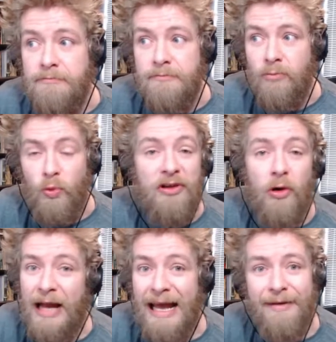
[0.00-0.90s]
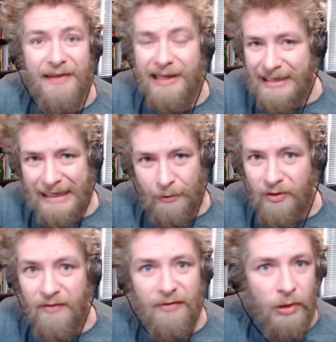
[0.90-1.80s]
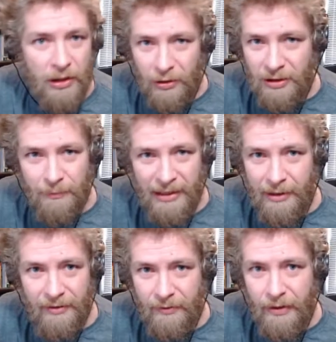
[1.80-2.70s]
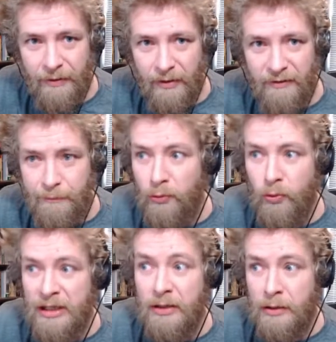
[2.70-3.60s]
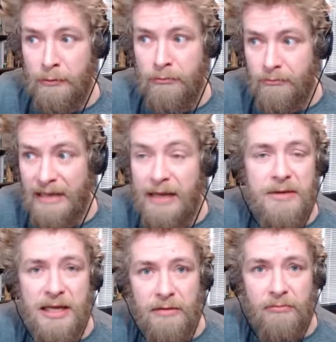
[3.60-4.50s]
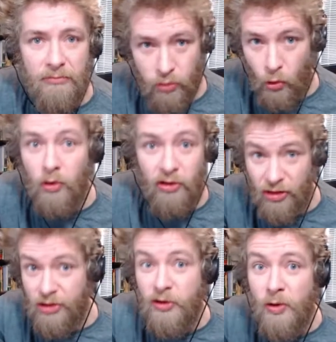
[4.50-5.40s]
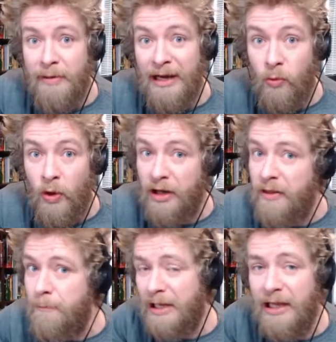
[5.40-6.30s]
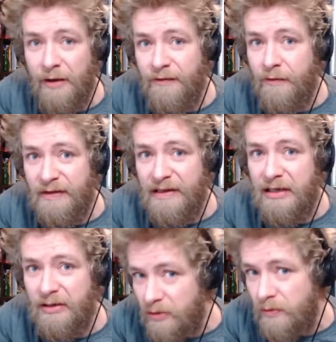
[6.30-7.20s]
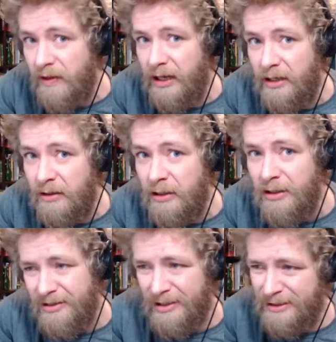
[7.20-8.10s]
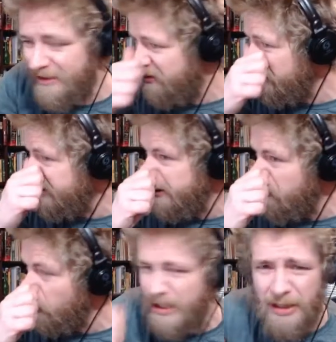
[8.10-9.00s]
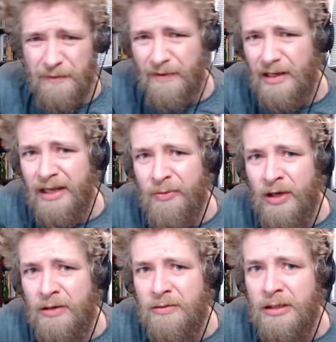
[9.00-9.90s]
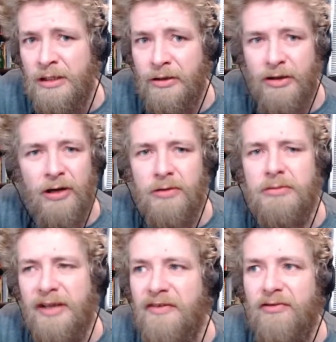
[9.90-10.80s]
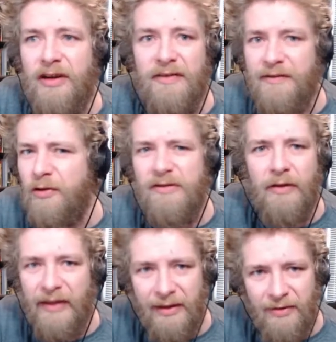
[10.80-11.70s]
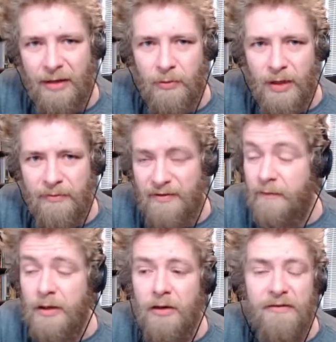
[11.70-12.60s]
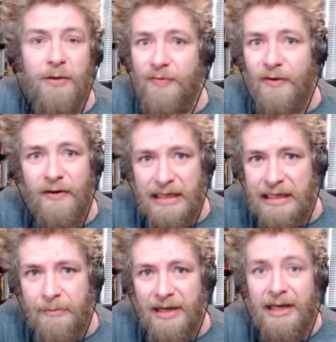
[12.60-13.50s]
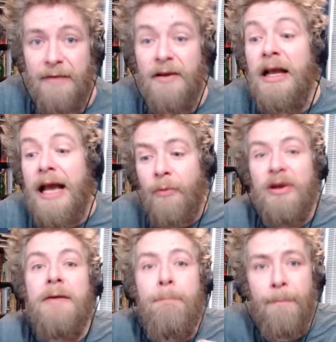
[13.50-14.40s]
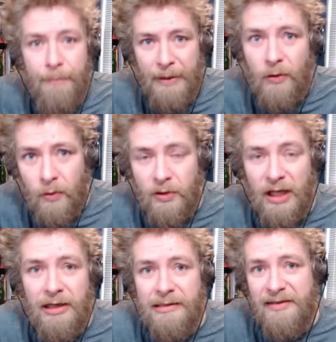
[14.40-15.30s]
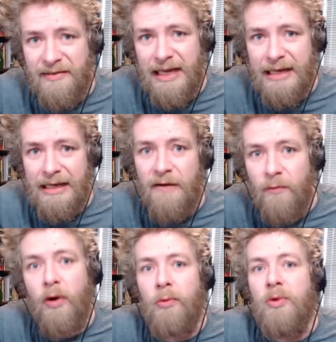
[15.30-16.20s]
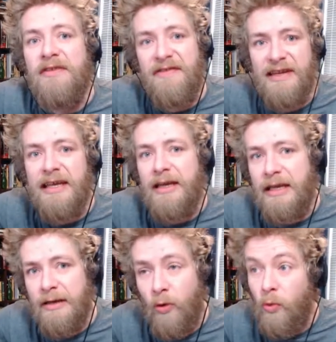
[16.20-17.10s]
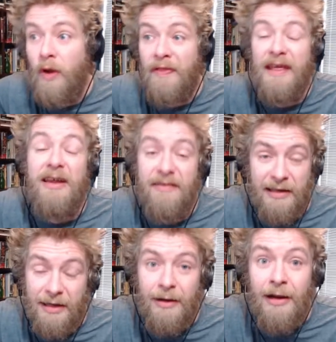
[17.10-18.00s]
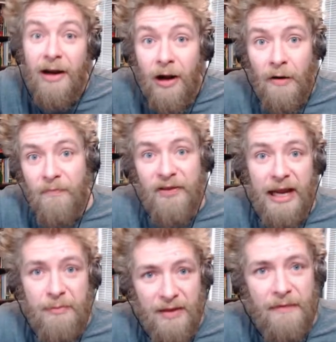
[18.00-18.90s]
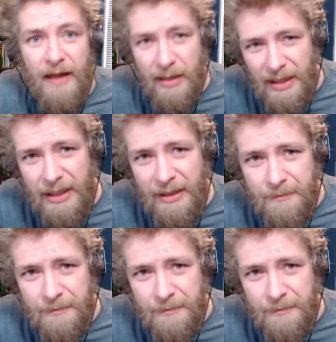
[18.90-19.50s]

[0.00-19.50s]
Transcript: We don't have that counted, so we can't compare it to others, but we can maybe talk to you about what other players you've seen do that. Like, did DJ Moore get off the line well? No? That's interesting. So he's not that type of wide receiver. No, he's much more a DK Metcalf. And we can build an understanding of what we're seeing, or what they're seeing, on tape that they like.